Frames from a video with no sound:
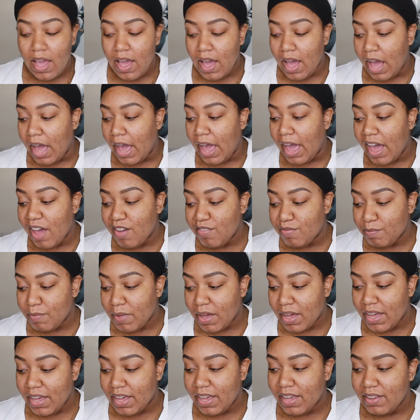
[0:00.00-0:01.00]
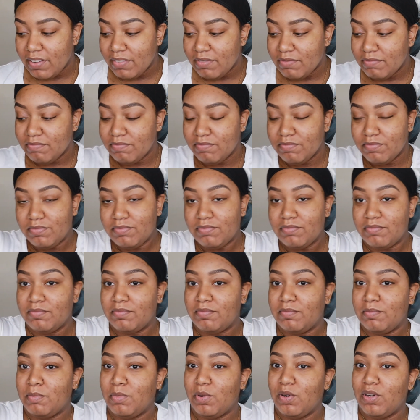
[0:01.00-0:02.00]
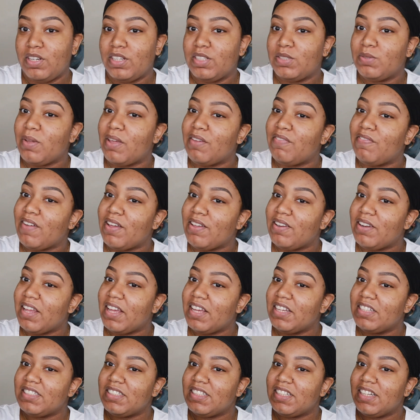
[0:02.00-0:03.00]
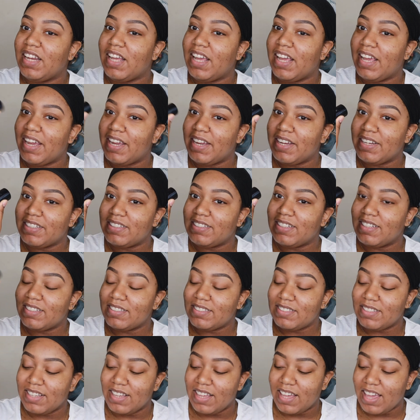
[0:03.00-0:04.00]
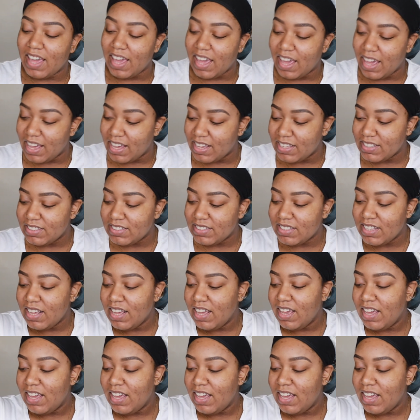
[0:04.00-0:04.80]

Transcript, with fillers: I have my Born This Way foundation here just in case